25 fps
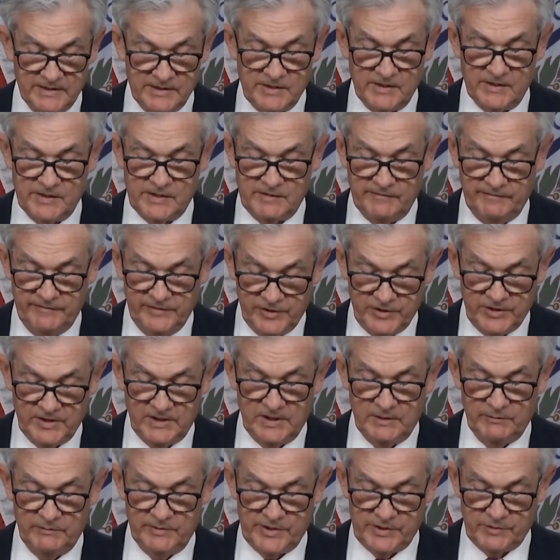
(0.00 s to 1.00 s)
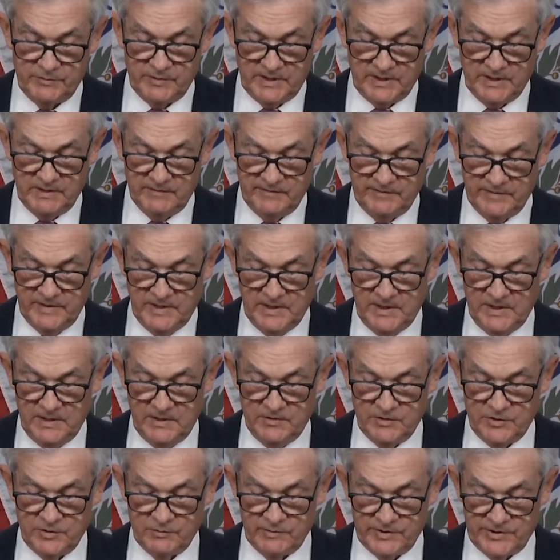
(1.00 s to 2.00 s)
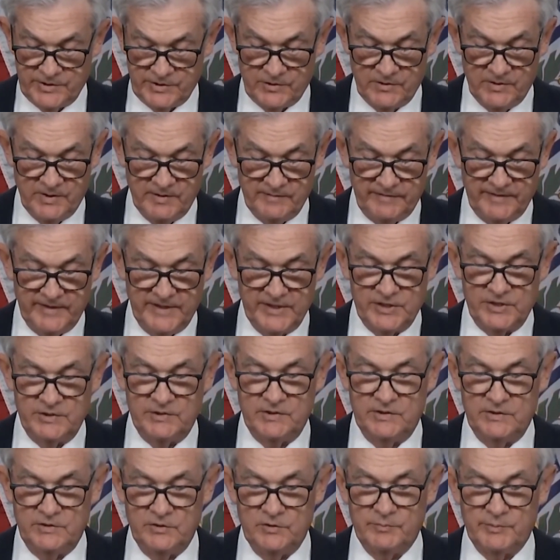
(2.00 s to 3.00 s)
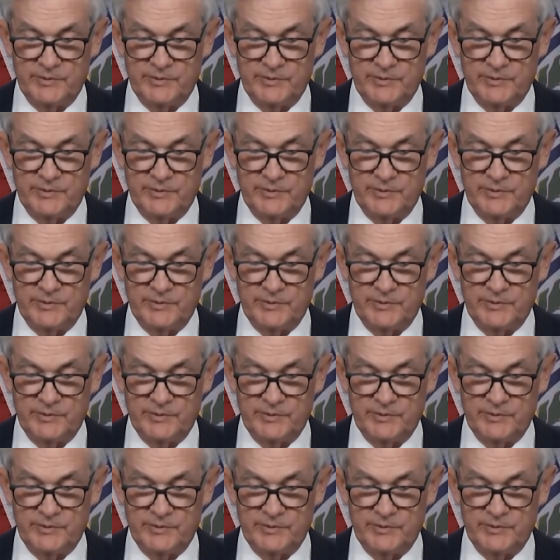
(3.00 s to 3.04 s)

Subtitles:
Both Alden and Moss agree that the Federal Reserve will likely announce a